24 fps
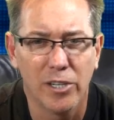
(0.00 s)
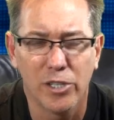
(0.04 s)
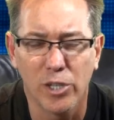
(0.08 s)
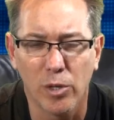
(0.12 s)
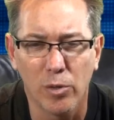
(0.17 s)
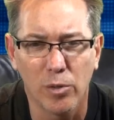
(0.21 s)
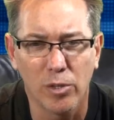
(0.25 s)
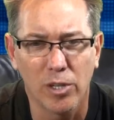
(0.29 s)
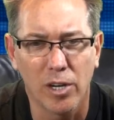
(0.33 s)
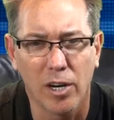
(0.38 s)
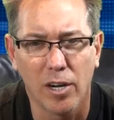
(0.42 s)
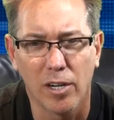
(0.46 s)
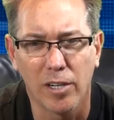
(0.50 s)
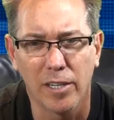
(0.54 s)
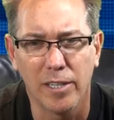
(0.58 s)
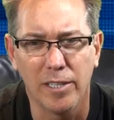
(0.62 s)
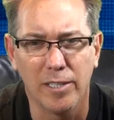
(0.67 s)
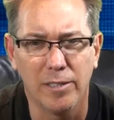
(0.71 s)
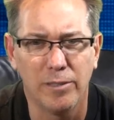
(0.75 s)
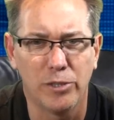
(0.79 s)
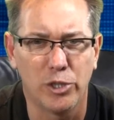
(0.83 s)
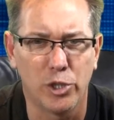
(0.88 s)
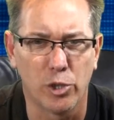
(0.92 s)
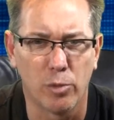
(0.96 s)
Don't call
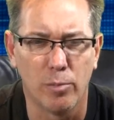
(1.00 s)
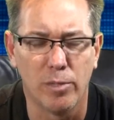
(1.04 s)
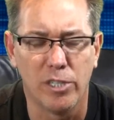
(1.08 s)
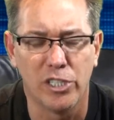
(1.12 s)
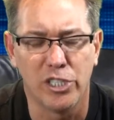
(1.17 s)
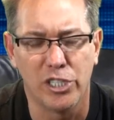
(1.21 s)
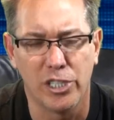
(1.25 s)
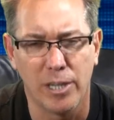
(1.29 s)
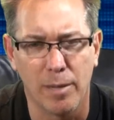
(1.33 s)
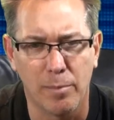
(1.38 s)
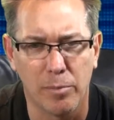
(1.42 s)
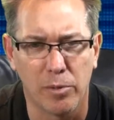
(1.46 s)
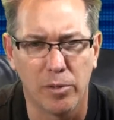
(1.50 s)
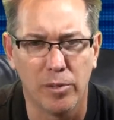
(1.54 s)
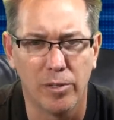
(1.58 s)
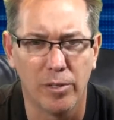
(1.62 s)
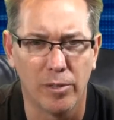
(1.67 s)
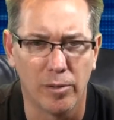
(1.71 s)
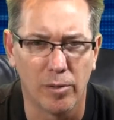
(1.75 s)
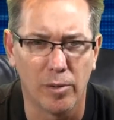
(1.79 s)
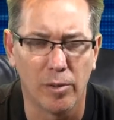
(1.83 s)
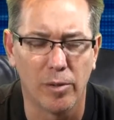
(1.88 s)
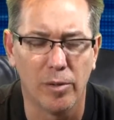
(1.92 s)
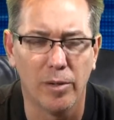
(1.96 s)
it German
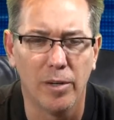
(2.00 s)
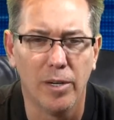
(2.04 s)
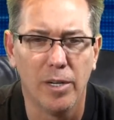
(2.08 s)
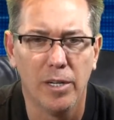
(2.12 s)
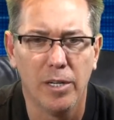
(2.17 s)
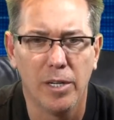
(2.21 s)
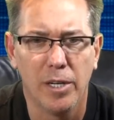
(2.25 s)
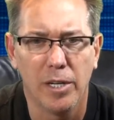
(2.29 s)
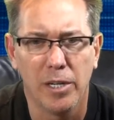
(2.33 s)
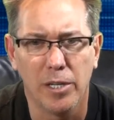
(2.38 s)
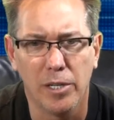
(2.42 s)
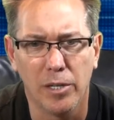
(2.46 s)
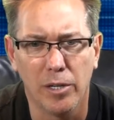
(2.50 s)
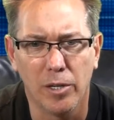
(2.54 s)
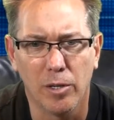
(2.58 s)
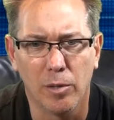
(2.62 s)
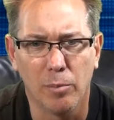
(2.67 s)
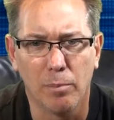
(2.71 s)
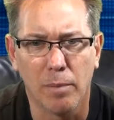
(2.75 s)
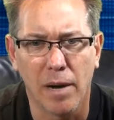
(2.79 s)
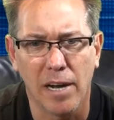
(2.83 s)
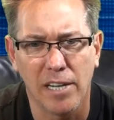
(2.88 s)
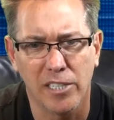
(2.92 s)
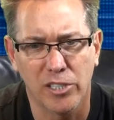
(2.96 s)
Shepherd or you
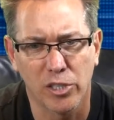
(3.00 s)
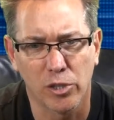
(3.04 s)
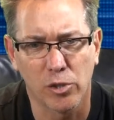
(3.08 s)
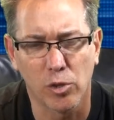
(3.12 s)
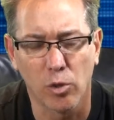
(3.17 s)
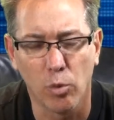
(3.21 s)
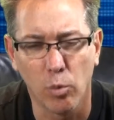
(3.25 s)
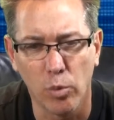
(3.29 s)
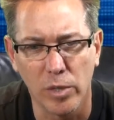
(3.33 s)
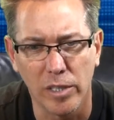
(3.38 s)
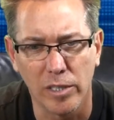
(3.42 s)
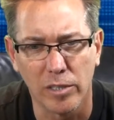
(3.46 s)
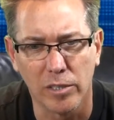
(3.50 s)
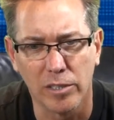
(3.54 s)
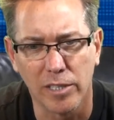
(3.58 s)
know bicycle